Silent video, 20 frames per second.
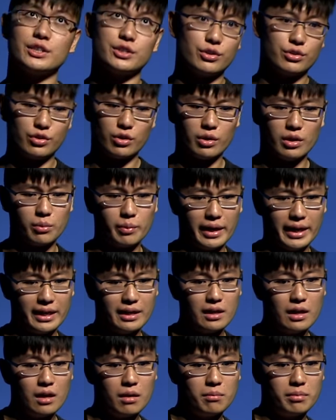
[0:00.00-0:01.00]
you throw it away.
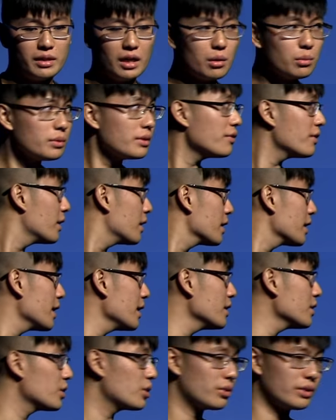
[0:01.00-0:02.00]
But not with
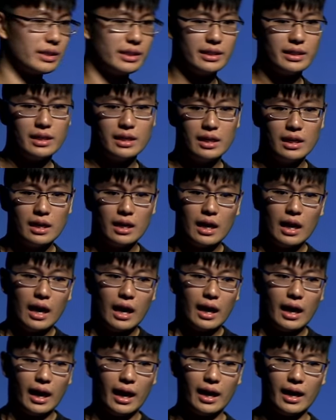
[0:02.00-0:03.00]
kintsugi.
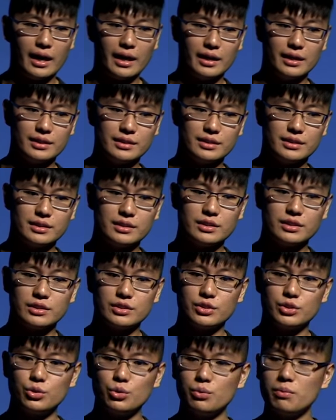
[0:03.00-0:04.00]
Uh,
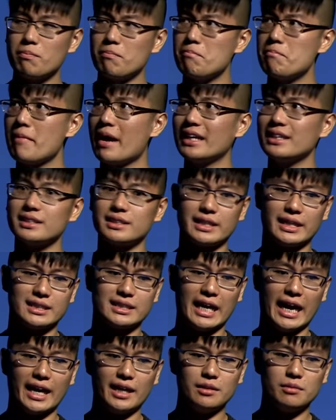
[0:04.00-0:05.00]
you mend
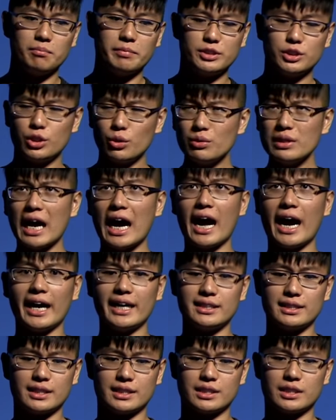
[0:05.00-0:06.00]
it, and, but you don't
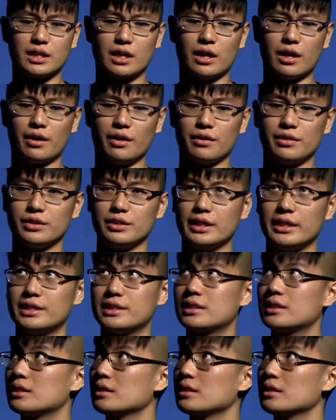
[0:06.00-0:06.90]
hide the scar, it's